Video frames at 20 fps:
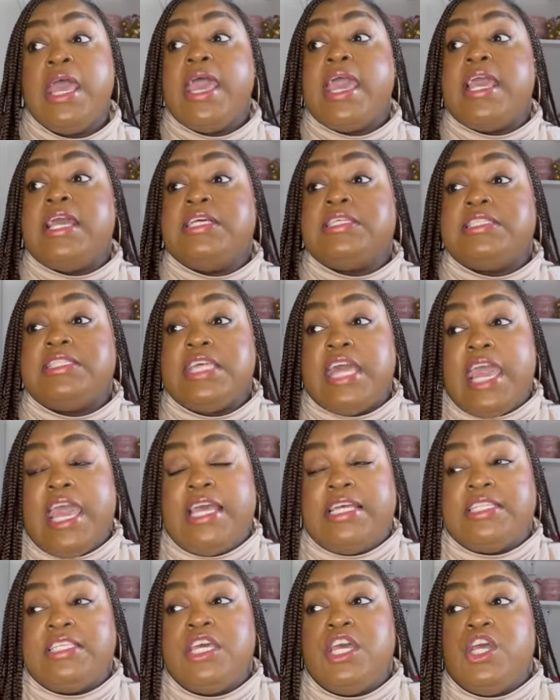is
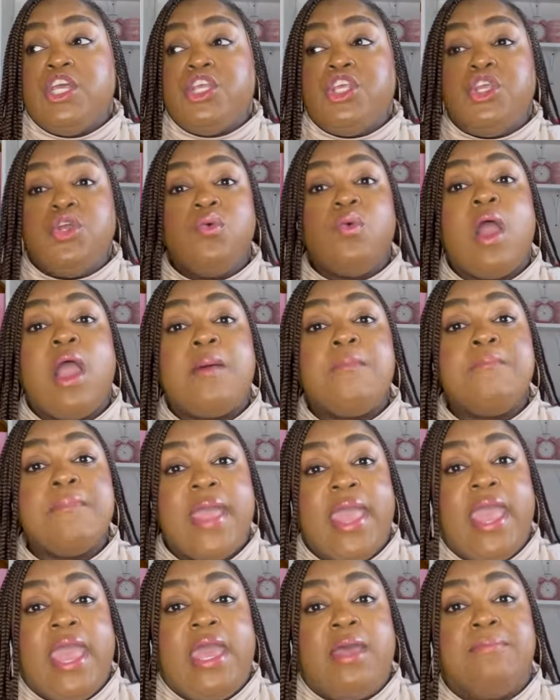that you are
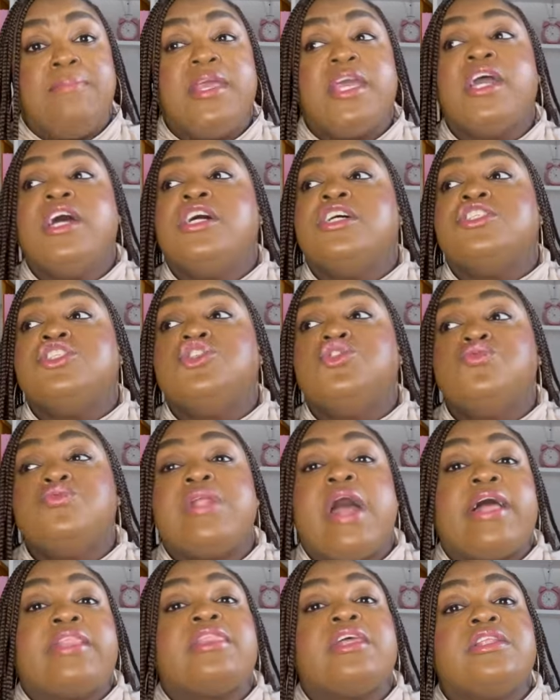mad because you're
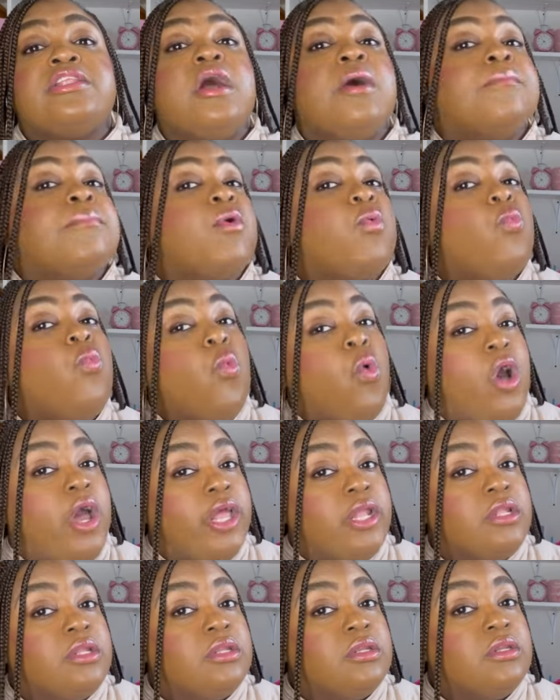not the number
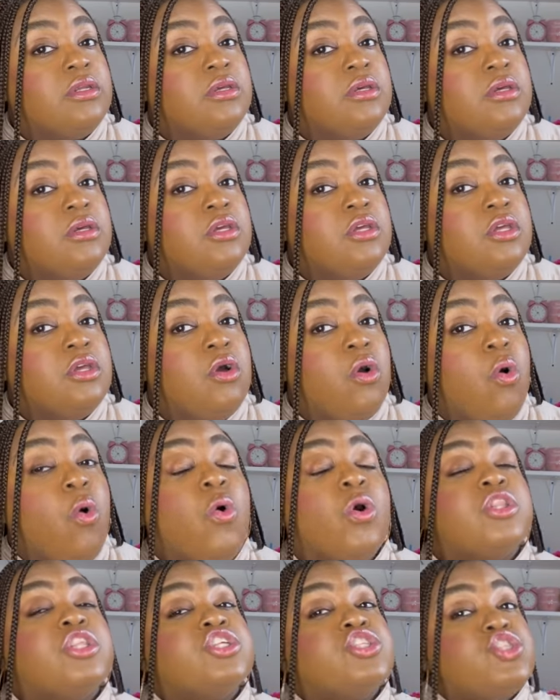one
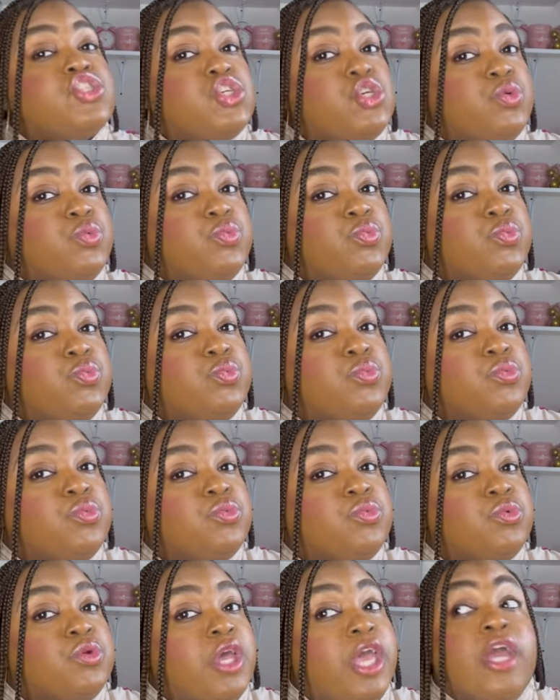or the two.
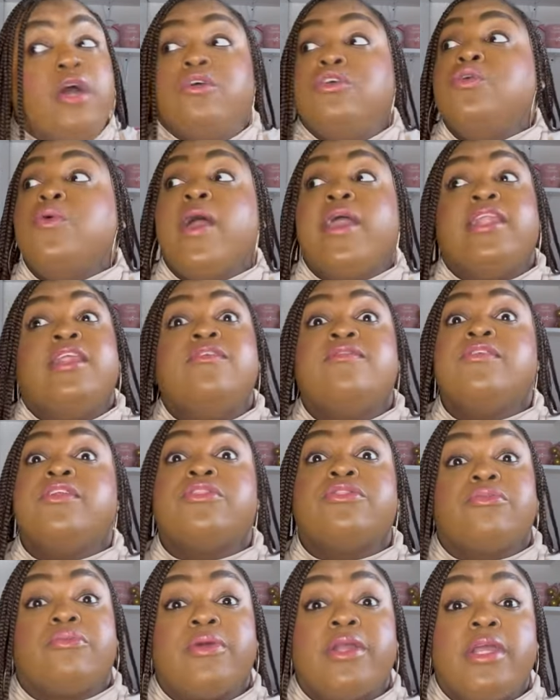Hell, you ain't even the
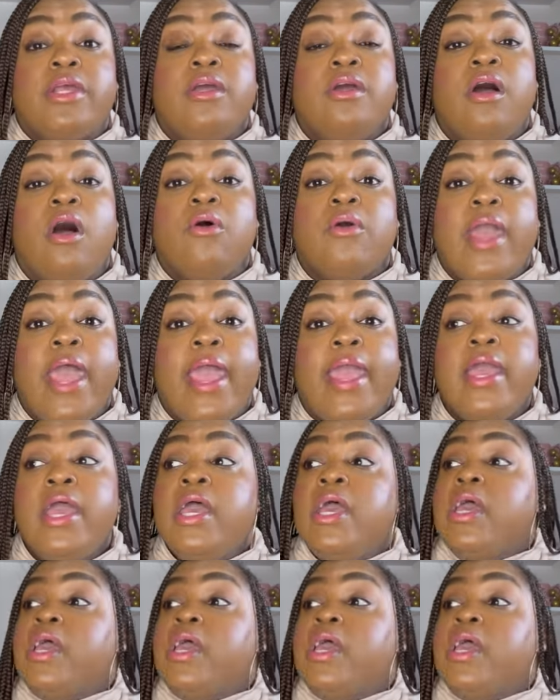three, okay?